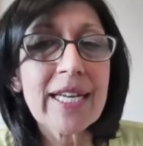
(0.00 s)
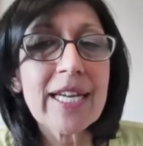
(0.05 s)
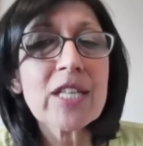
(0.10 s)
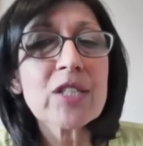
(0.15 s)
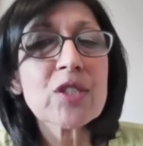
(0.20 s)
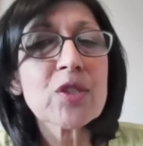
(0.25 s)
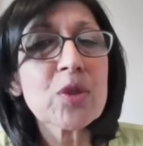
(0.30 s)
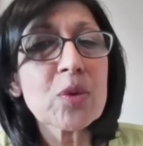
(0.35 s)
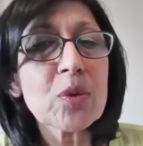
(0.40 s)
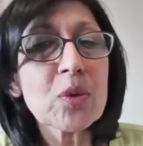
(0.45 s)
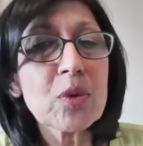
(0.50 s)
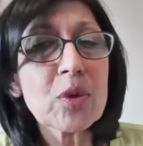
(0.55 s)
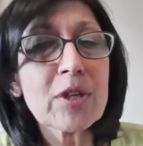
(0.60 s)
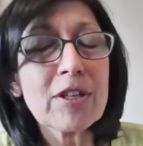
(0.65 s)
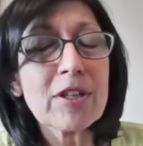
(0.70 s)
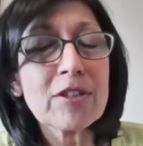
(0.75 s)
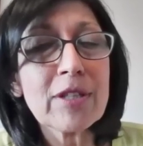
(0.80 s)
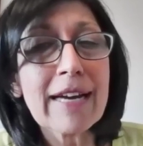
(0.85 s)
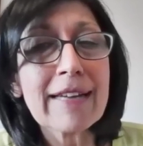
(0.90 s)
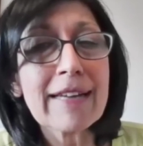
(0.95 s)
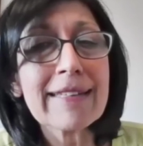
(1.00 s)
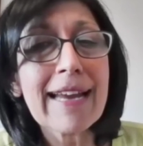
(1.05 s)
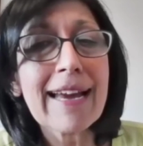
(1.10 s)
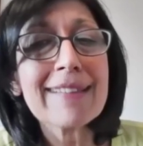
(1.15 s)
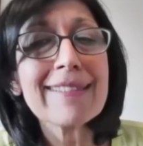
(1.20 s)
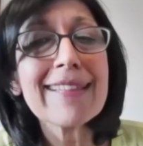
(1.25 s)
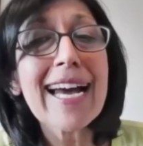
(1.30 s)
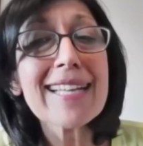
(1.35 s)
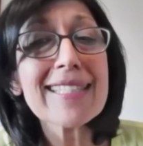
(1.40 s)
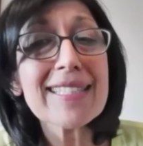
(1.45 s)
So,
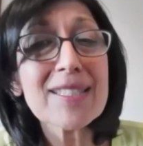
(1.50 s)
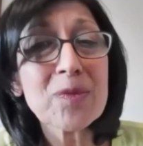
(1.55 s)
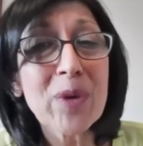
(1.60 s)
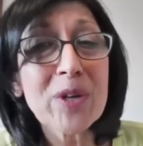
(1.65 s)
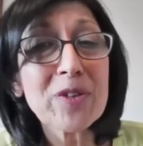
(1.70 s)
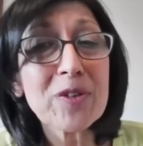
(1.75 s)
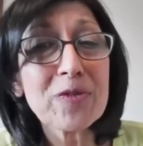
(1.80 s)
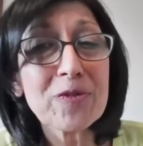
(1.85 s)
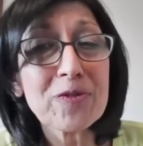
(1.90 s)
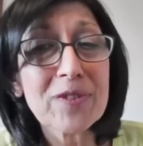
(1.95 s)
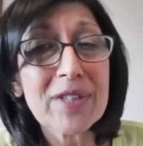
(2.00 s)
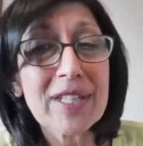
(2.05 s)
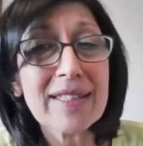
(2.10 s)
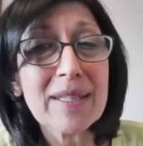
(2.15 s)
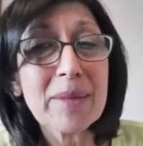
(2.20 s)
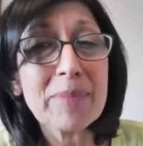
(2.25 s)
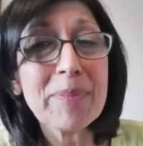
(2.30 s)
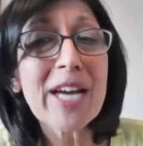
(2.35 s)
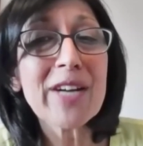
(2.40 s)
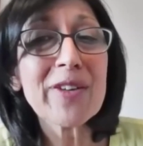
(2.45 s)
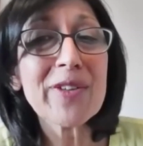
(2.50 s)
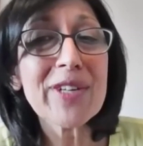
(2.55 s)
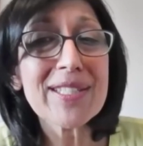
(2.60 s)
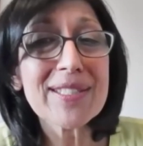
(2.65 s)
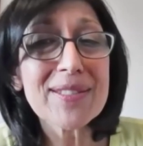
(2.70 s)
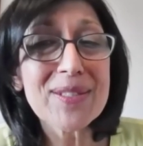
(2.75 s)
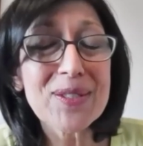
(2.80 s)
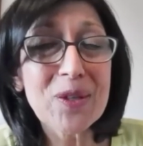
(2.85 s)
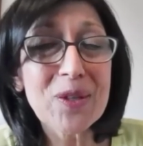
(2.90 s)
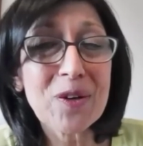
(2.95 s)
and that's one of the
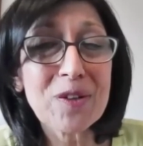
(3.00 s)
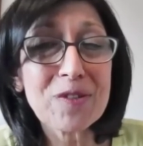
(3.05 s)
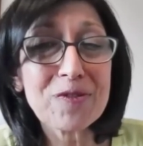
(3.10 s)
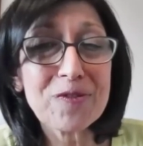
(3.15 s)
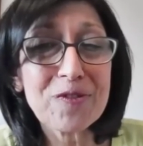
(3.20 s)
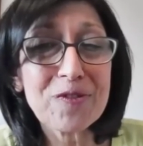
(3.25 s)
barriers of